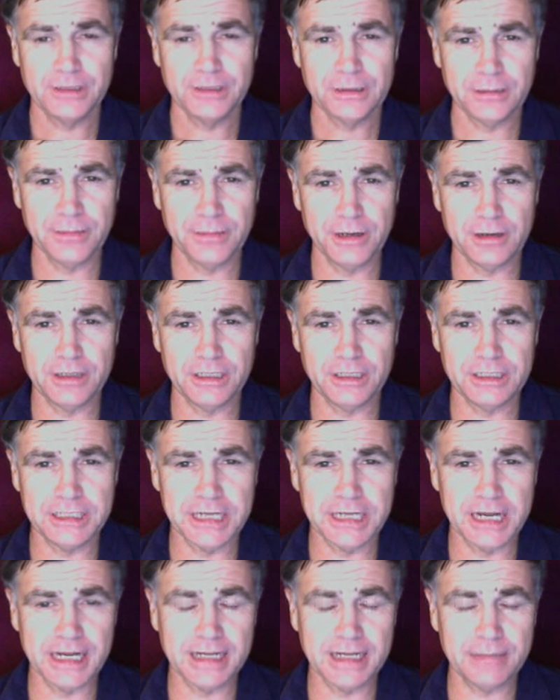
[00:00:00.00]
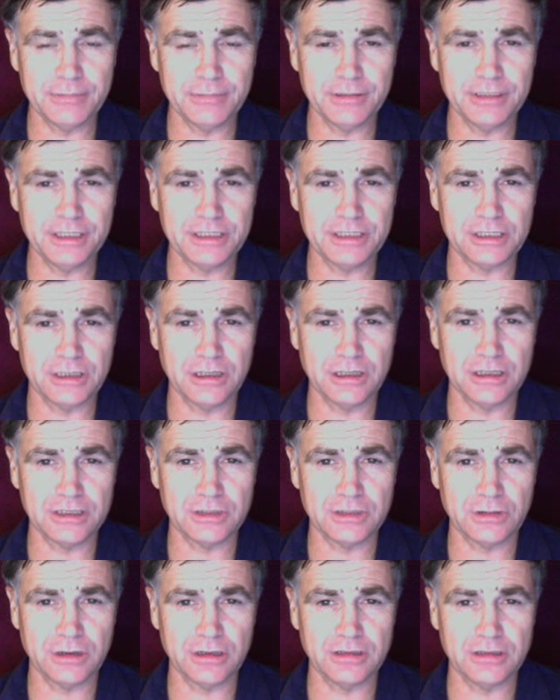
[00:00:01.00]
The mayor can deny it, but these laws
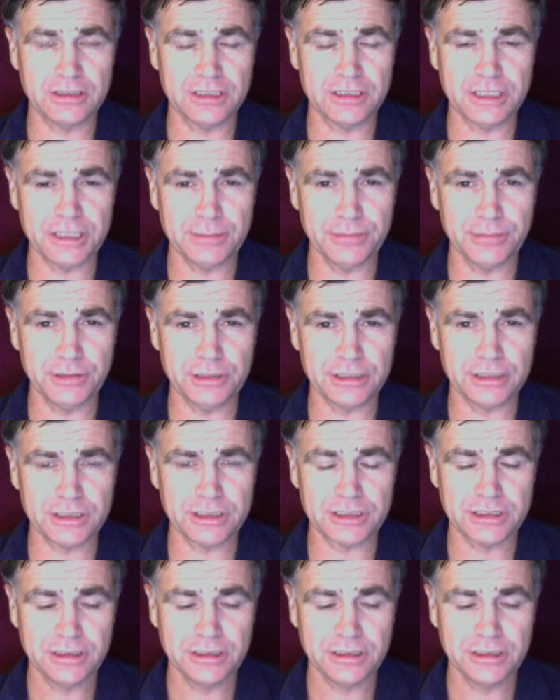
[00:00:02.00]
are on the city books.